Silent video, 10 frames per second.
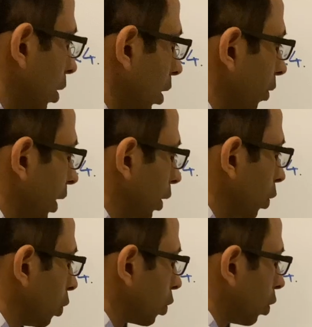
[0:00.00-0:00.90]
And we can
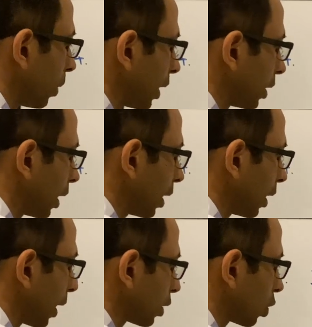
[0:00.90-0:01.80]
do so by taking
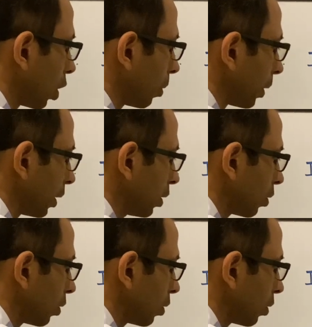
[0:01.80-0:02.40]
x common.